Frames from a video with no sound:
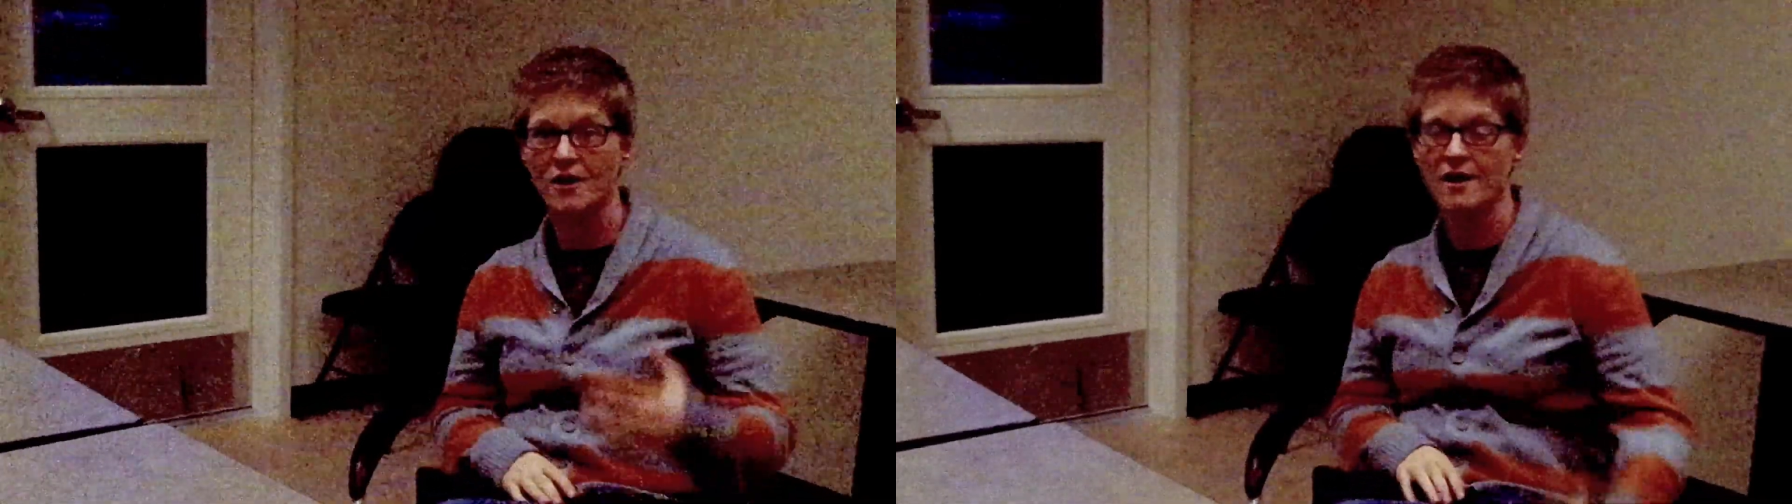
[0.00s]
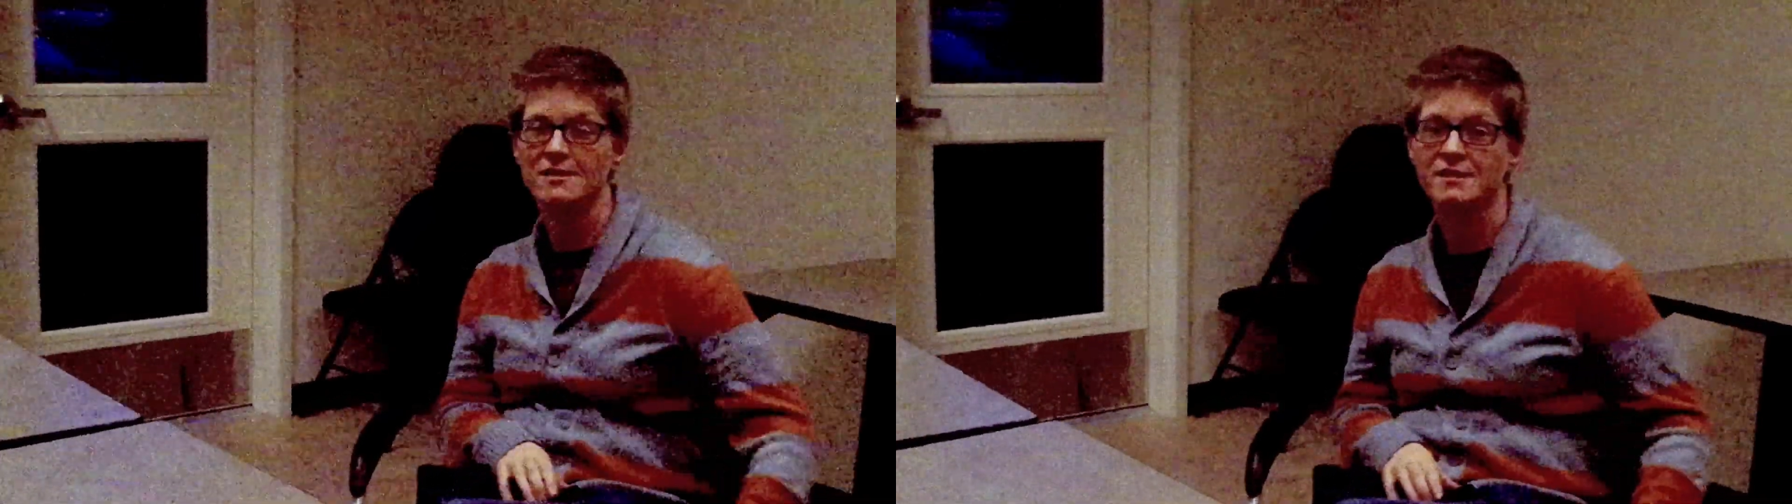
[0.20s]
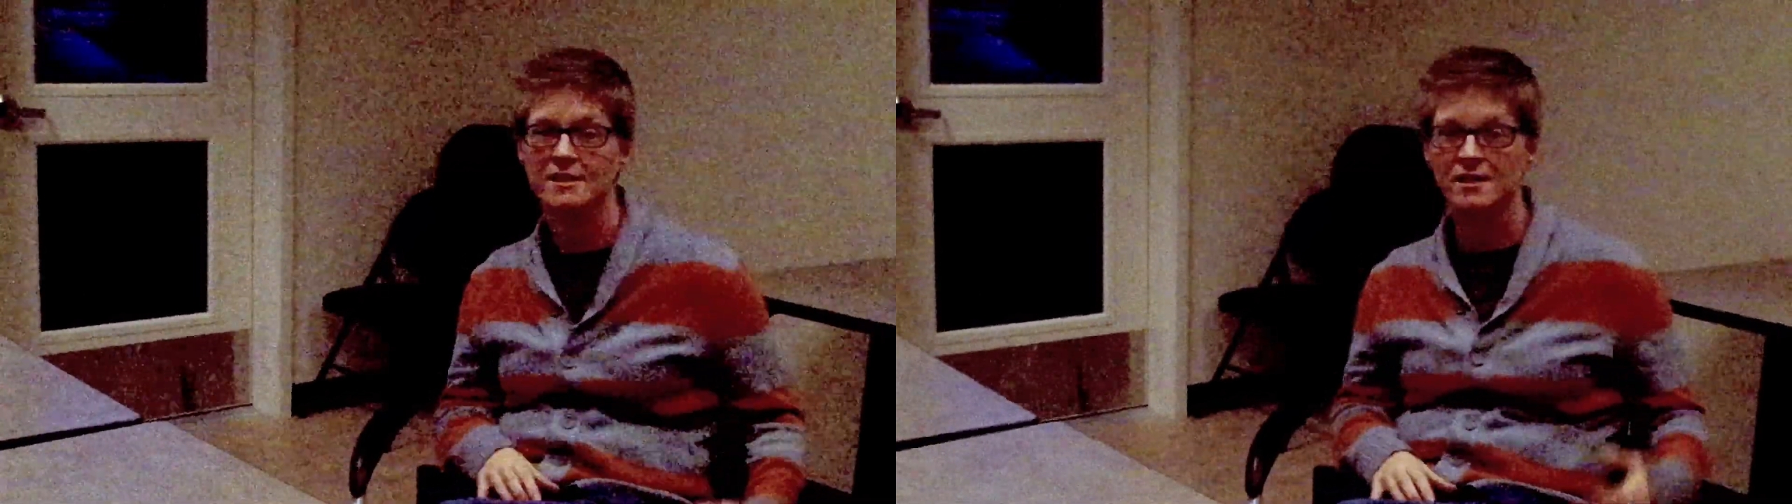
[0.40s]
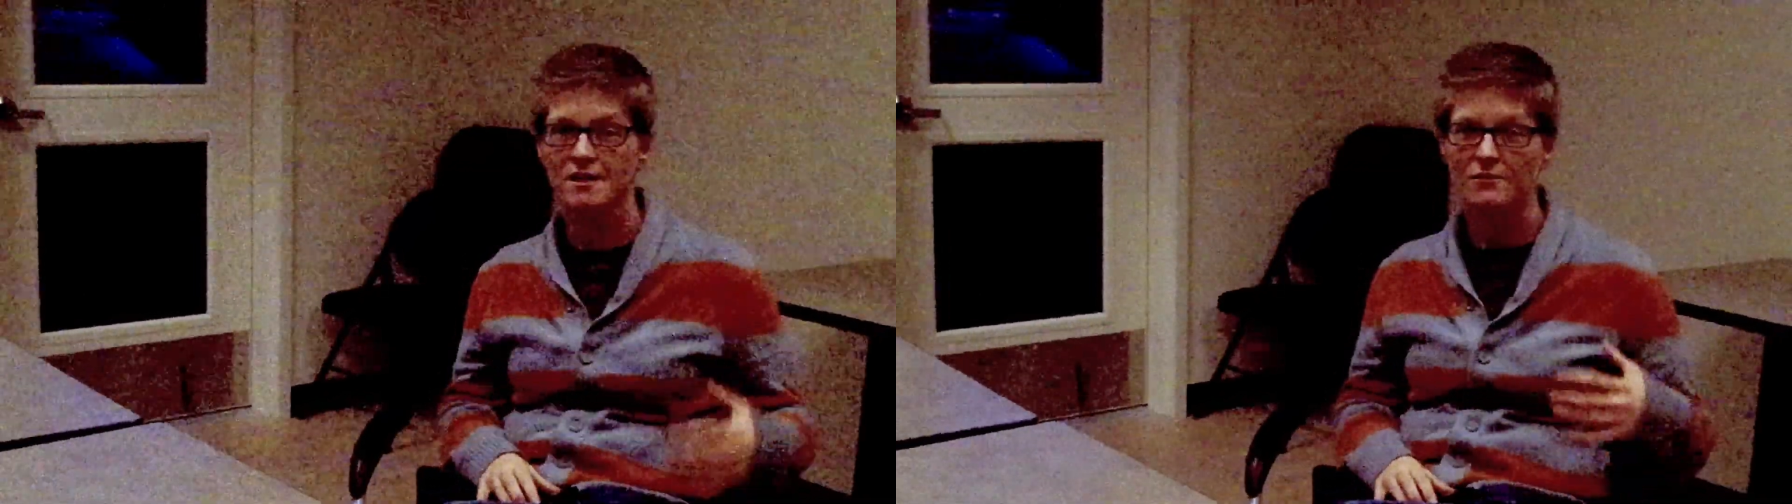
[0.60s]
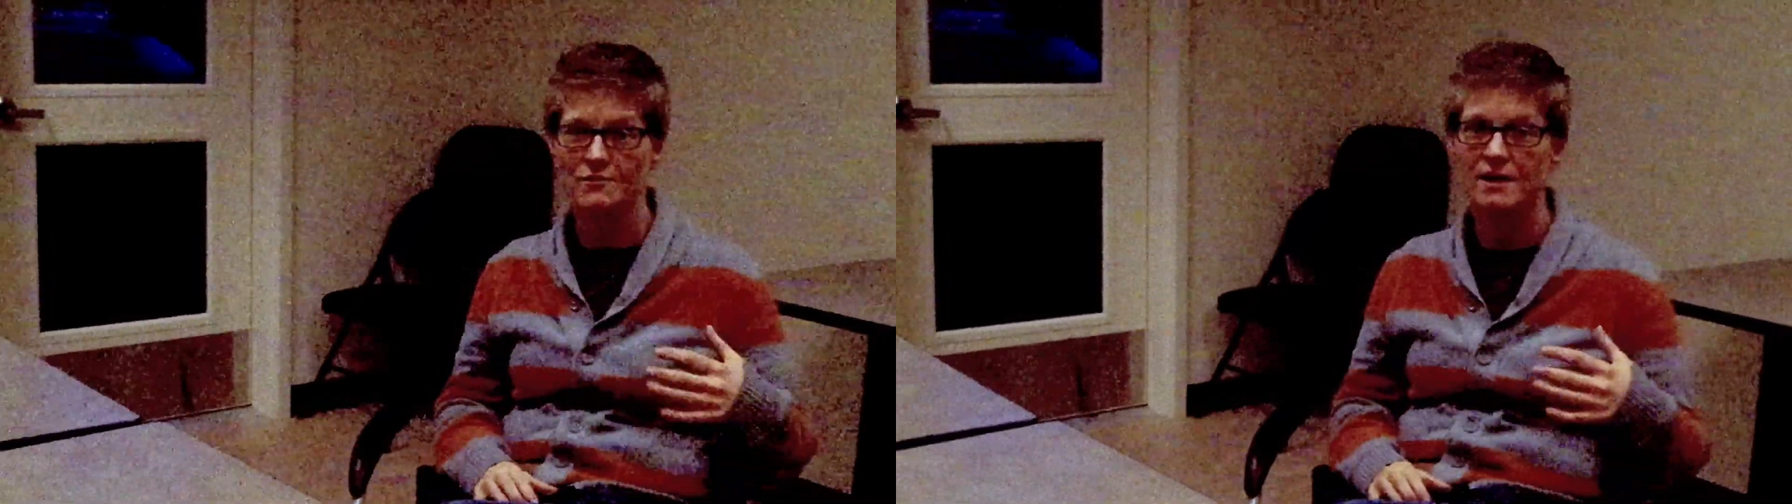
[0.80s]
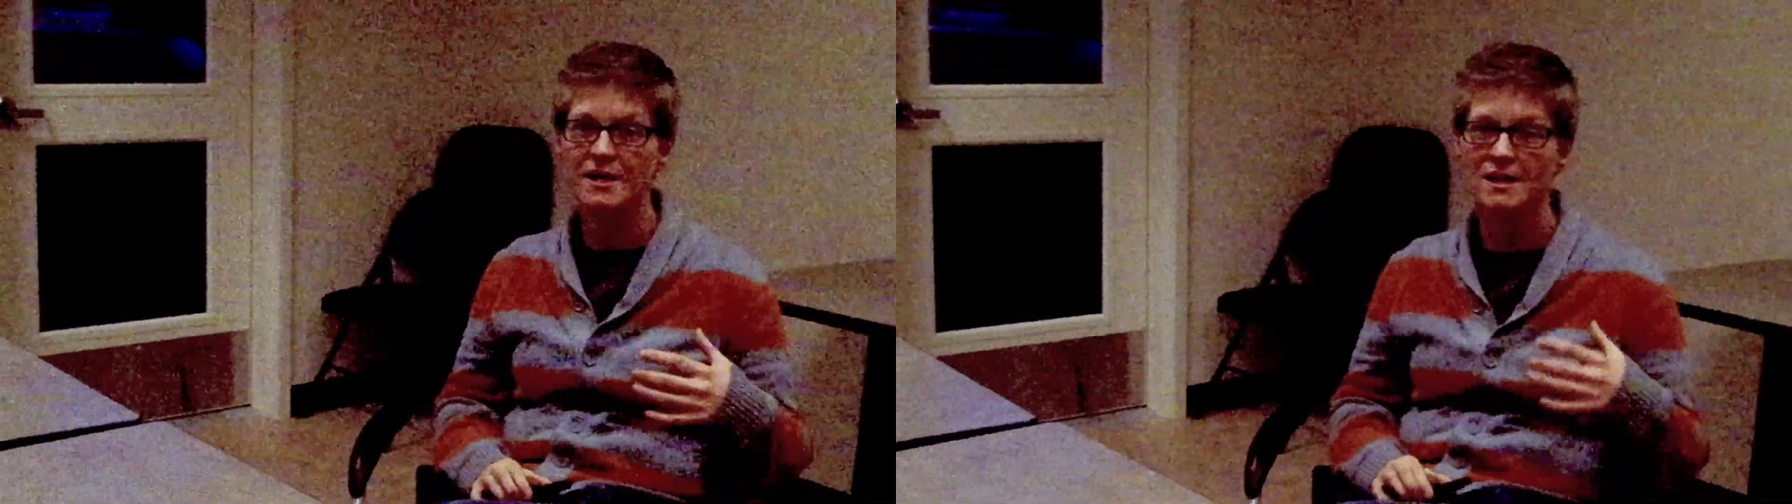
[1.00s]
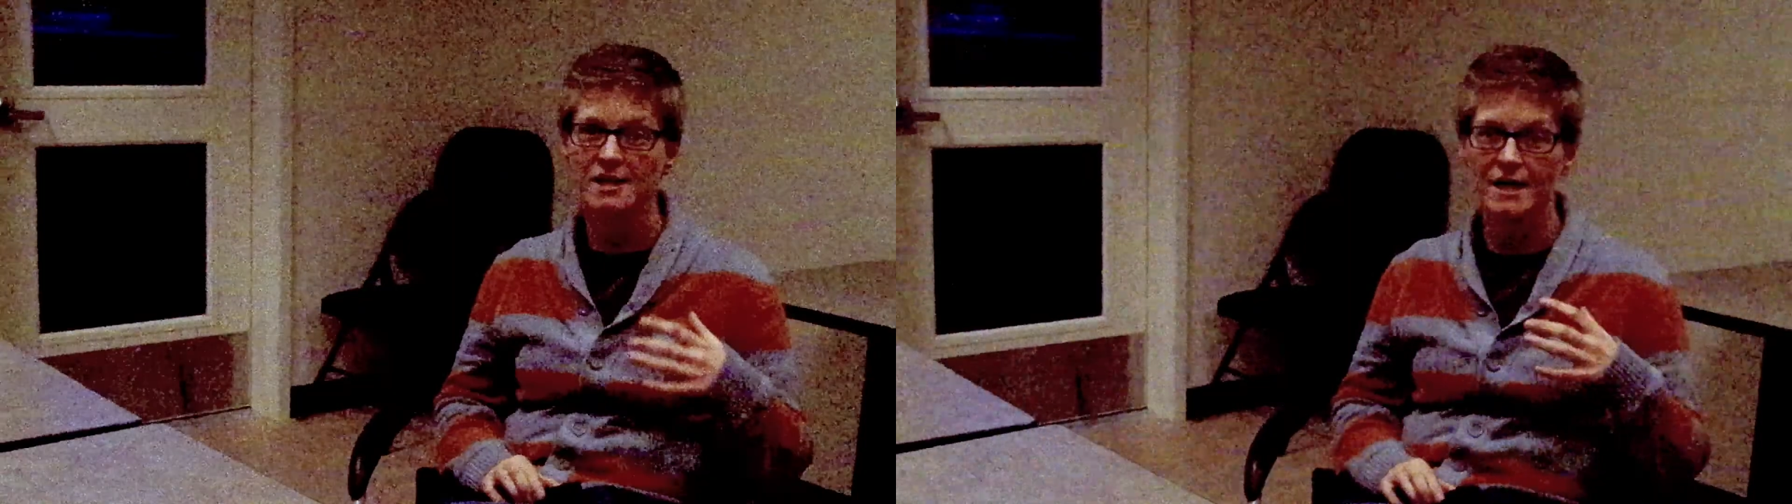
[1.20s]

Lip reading: cousin, right?